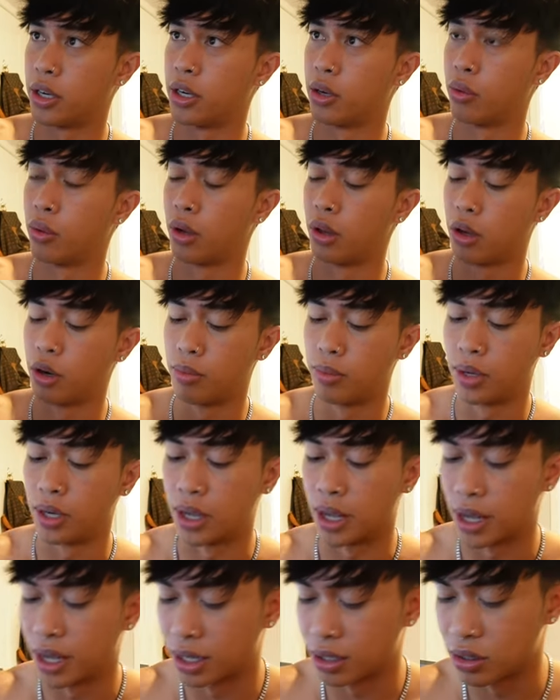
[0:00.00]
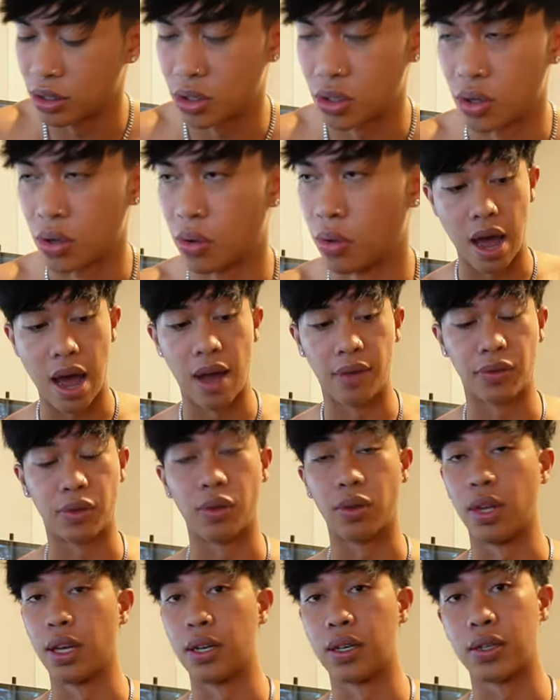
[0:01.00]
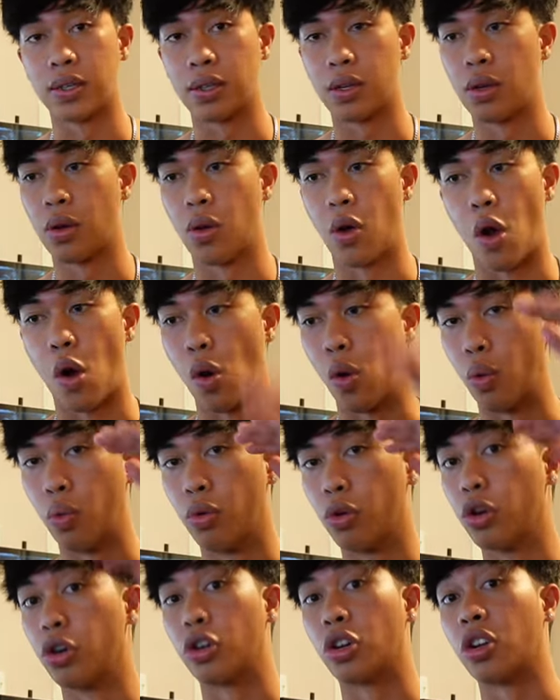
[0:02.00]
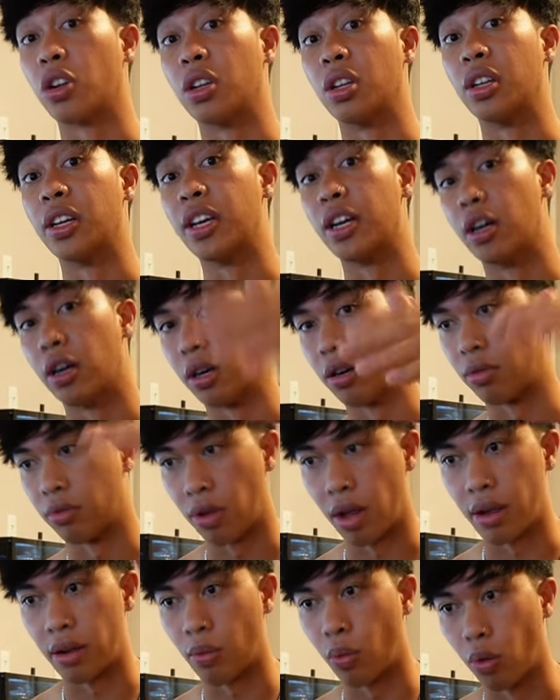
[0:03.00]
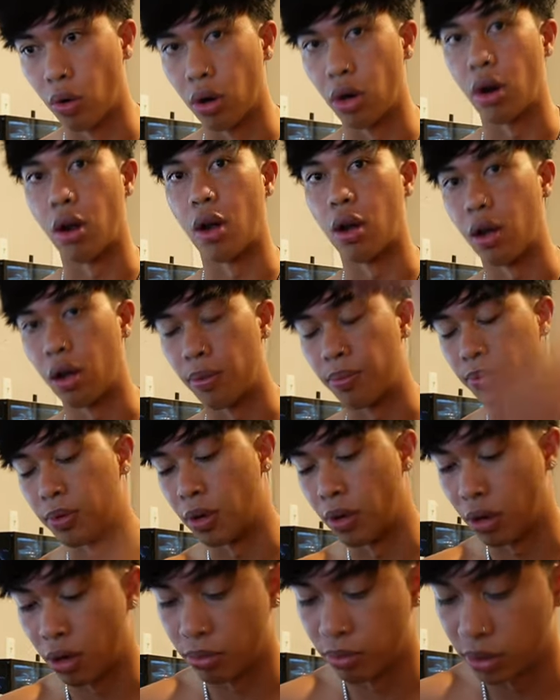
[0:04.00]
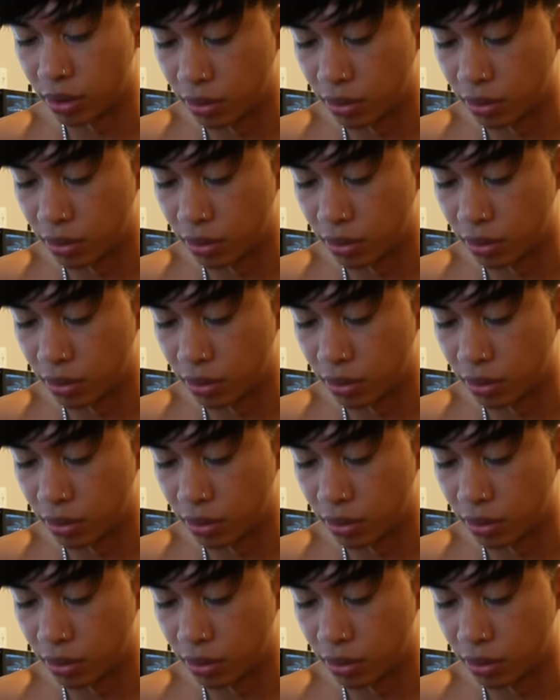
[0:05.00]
right here with a little bit of egg. So after this, oh, we're clear. Like we're up, you know what I